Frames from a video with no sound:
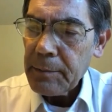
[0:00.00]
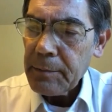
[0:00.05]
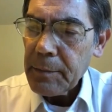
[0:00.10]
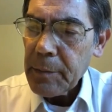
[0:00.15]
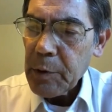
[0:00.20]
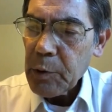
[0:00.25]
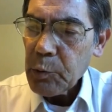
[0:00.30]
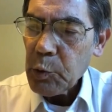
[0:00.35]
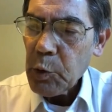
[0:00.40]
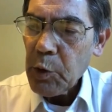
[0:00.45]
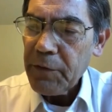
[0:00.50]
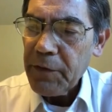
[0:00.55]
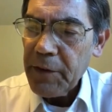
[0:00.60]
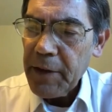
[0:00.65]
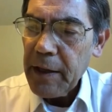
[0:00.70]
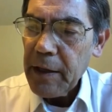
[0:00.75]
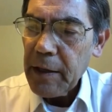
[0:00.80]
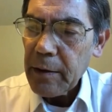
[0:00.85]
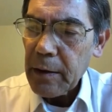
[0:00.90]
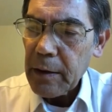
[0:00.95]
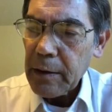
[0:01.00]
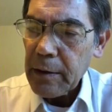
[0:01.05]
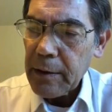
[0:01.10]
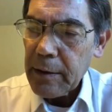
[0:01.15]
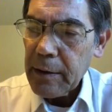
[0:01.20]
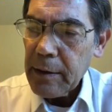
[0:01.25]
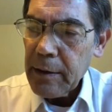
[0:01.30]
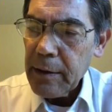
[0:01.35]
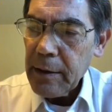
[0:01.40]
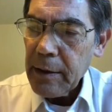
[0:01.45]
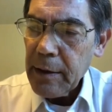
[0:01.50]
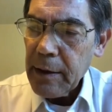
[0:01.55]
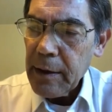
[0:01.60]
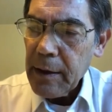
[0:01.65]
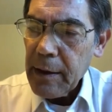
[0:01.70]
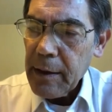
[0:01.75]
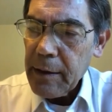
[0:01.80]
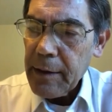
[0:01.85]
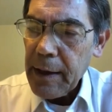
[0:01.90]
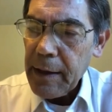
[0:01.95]
revealed
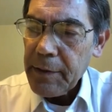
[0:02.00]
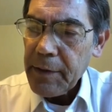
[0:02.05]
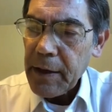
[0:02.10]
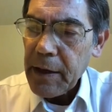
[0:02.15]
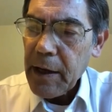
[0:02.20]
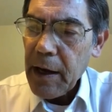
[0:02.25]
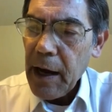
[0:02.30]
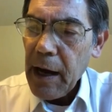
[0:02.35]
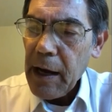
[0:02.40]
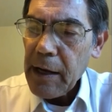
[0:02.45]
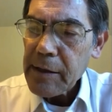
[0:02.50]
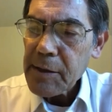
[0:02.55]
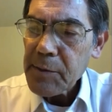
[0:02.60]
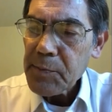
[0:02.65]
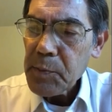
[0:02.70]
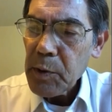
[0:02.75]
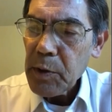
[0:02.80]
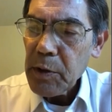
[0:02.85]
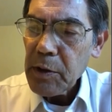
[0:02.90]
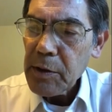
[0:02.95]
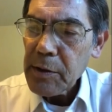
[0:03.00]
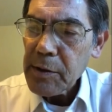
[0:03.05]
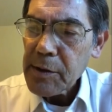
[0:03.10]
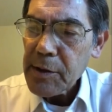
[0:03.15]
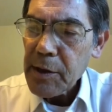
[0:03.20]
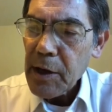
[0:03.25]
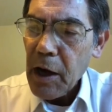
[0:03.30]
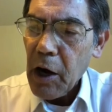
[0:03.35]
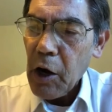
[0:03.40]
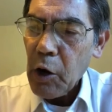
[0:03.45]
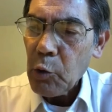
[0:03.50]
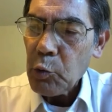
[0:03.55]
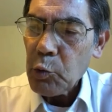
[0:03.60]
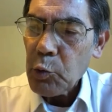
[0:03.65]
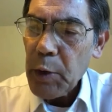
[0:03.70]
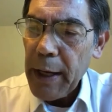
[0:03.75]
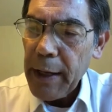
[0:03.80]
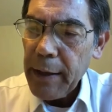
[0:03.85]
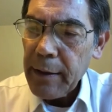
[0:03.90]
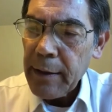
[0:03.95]
that the Gospels are
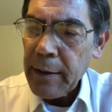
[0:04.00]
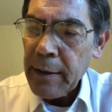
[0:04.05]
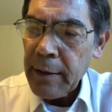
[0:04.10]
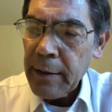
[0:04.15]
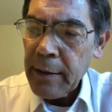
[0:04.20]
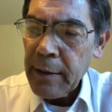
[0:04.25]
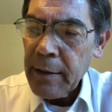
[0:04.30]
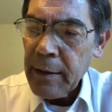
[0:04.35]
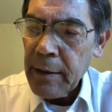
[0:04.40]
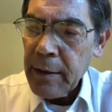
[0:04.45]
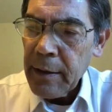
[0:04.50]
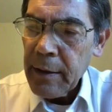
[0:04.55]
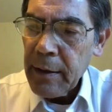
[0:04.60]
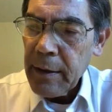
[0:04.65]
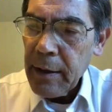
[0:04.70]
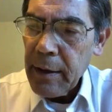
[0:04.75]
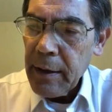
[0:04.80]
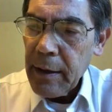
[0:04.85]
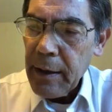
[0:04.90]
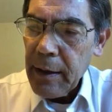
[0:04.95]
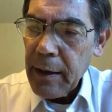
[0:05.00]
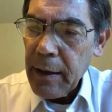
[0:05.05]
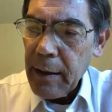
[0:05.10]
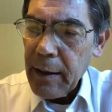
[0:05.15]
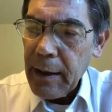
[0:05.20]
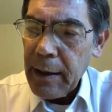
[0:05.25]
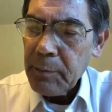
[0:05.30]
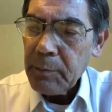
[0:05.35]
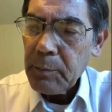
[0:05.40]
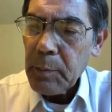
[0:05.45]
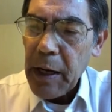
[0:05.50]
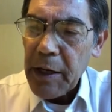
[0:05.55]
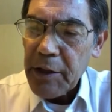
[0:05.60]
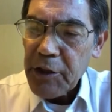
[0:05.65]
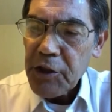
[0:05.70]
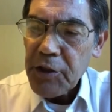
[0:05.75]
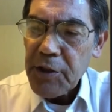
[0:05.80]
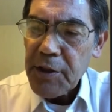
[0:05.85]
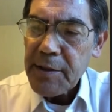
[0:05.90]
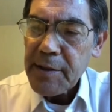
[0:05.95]
written in
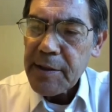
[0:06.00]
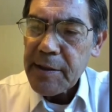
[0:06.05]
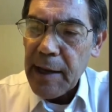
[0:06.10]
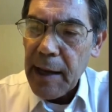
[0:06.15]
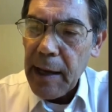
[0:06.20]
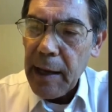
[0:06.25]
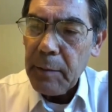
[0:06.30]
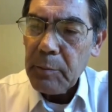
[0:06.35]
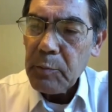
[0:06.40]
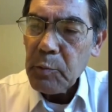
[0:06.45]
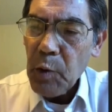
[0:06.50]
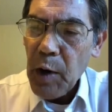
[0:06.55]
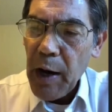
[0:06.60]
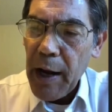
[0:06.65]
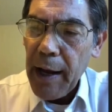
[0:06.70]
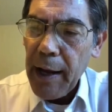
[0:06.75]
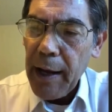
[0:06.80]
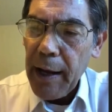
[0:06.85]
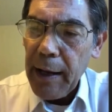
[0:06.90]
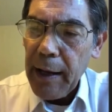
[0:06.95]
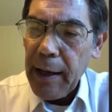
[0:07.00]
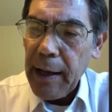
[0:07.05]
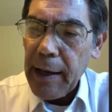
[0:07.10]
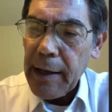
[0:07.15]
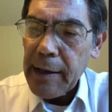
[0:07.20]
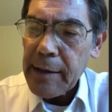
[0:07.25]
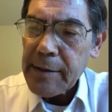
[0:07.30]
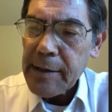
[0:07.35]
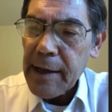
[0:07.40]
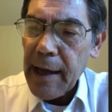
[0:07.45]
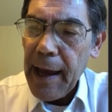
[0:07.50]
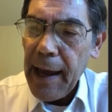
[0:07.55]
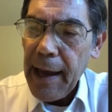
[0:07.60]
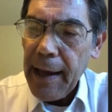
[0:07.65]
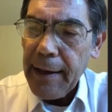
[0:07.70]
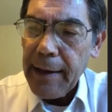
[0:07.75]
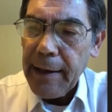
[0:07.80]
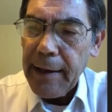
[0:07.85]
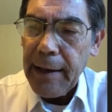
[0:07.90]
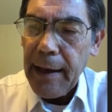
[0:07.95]
much the same way as
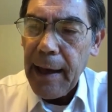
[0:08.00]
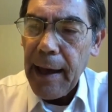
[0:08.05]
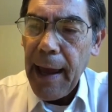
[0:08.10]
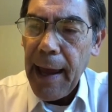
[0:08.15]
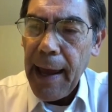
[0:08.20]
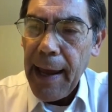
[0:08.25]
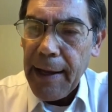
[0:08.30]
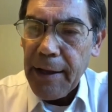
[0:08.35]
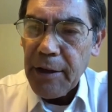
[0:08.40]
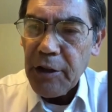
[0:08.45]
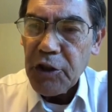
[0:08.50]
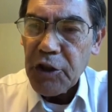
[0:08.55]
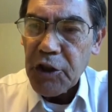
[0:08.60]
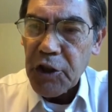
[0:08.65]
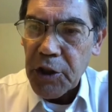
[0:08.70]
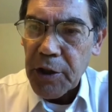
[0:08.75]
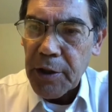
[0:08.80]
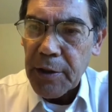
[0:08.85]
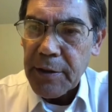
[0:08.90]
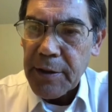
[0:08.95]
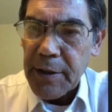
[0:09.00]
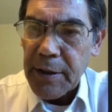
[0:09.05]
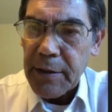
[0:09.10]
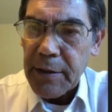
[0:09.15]
any ancient